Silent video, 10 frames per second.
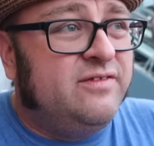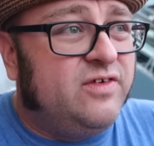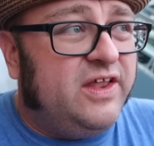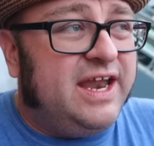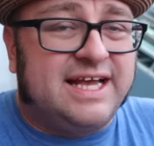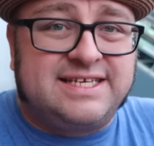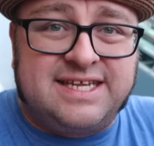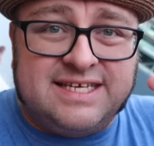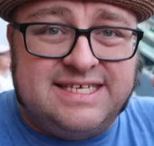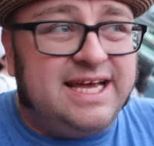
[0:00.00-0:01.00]
for the next
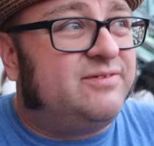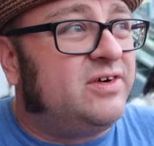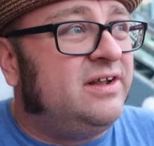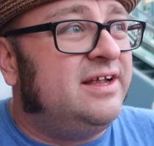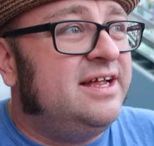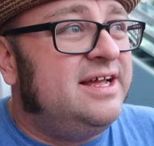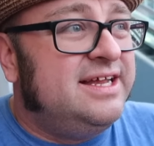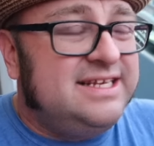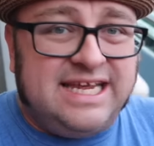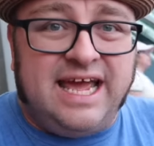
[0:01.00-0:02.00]
several
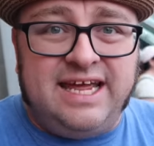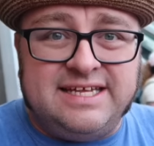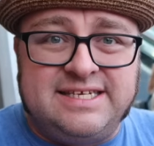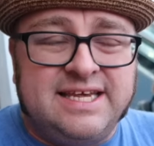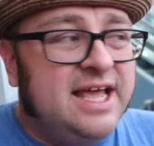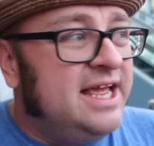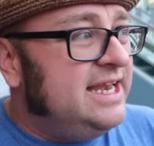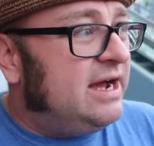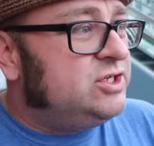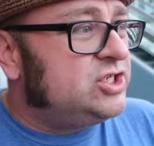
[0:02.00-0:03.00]
days.
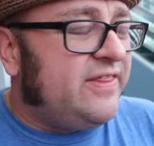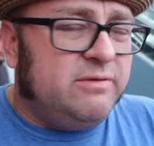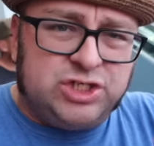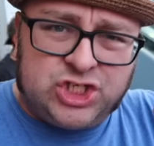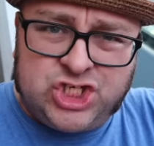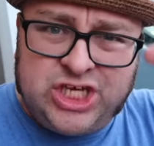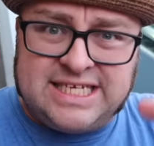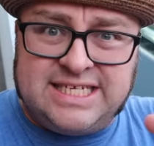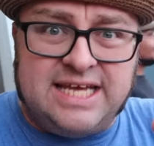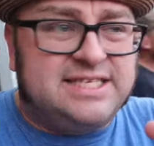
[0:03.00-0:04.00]
Now, I think it was just
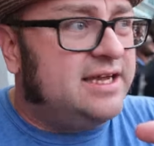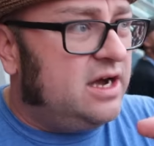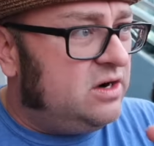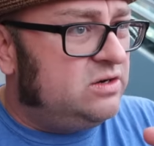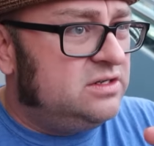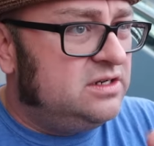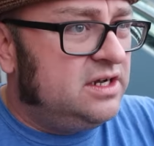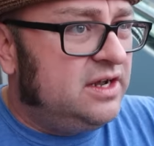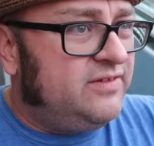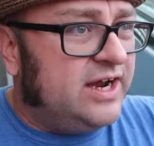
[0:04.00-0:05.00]
6 days ago,
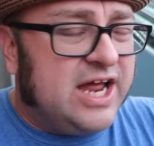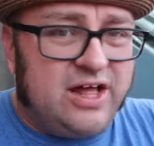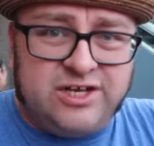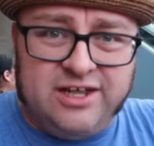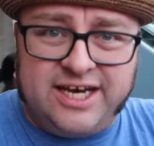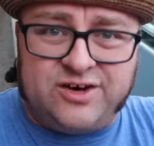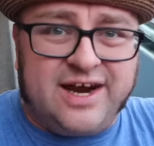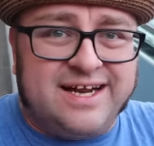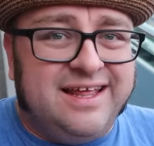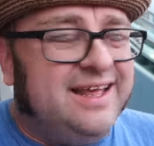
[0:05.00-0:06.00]
if I calculate
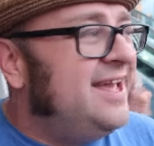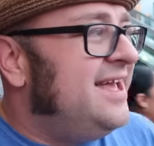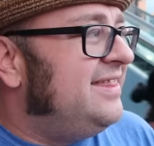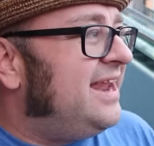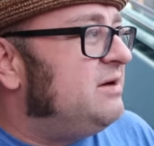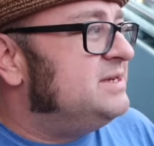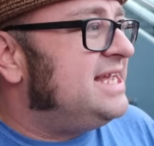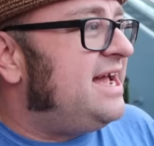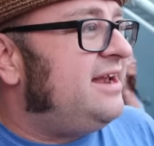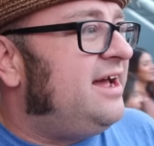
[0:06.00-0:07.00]
correctly, that I was
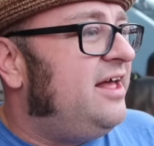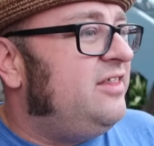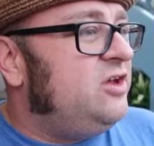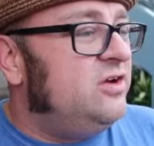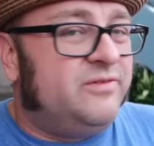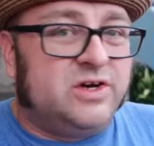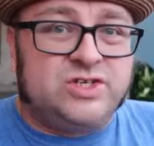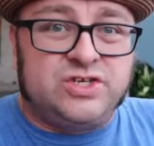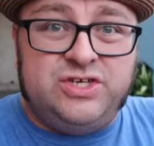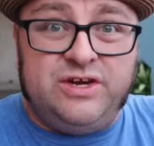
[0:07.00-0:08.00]
at the
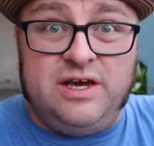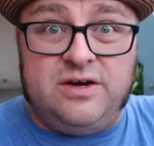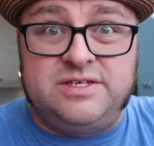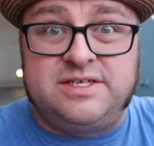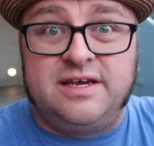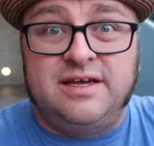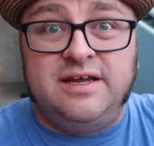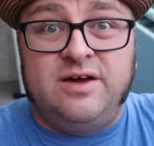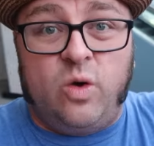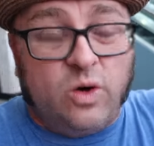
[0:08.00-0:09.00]
Universal Studios
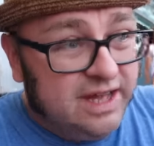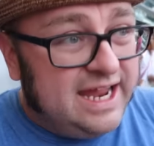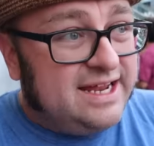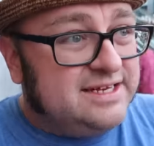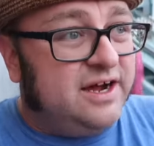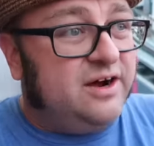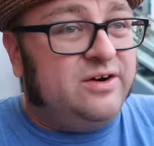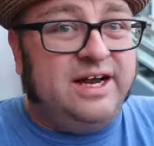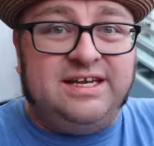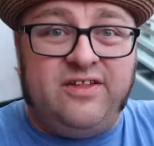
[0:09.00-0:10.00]
Orlando
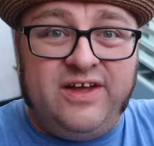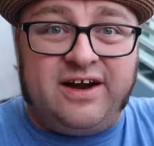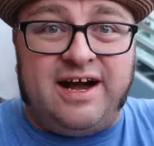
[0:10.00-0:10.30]
and did their